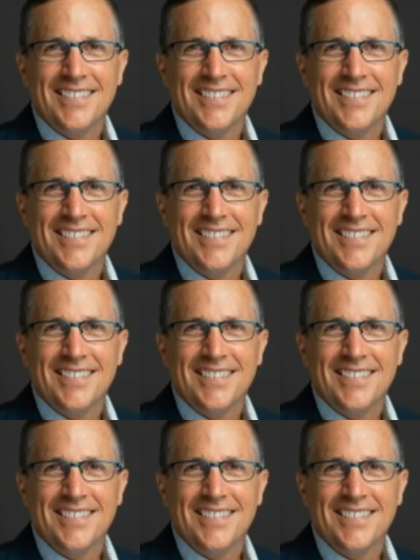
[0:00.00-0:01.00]

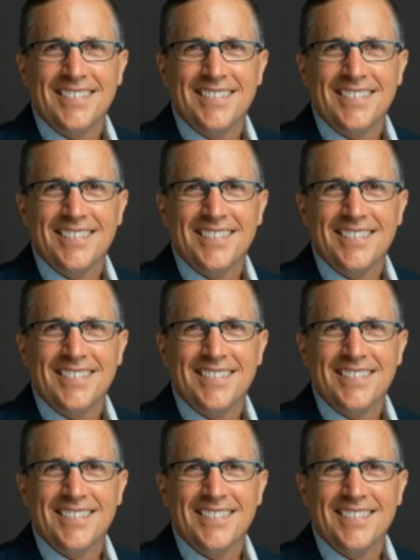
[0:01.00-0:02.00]

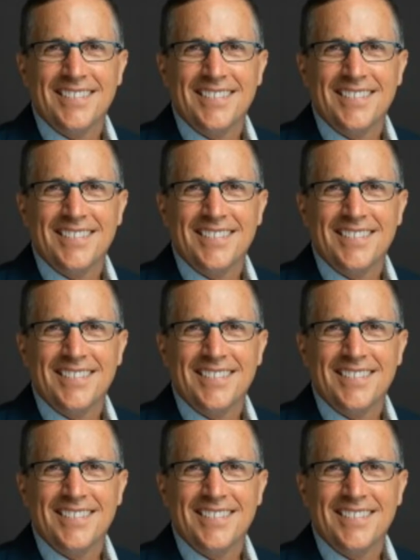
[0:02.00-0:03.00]

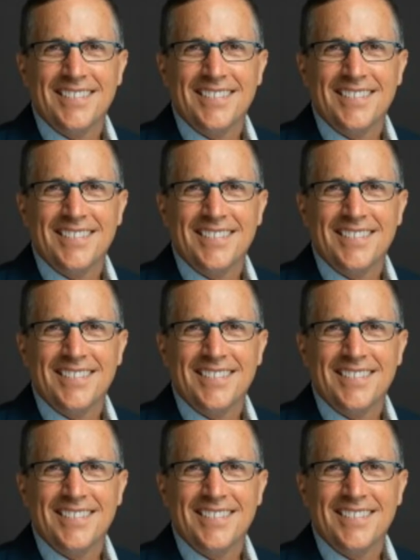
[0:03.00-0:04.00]

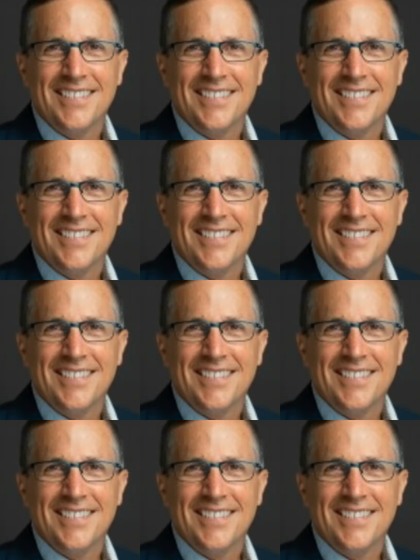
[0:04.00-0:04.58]
This is a still picture; no speech is visible.